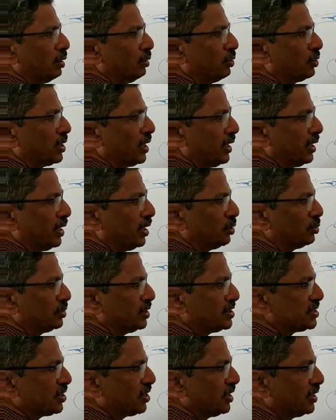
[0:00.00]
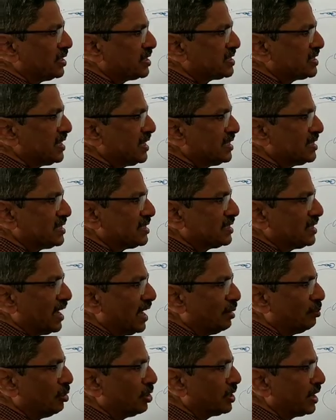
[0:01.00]
Okay, now these are all the cells.
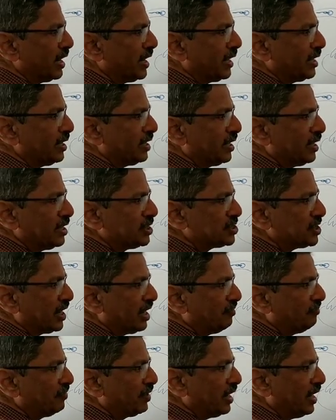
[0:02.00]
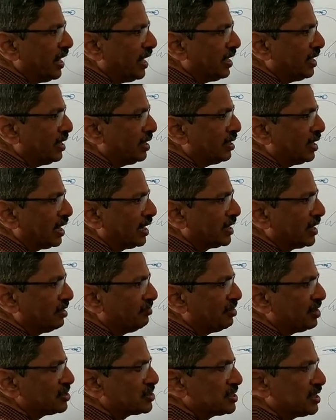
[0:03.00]
I am not telling each and every layer. Already we have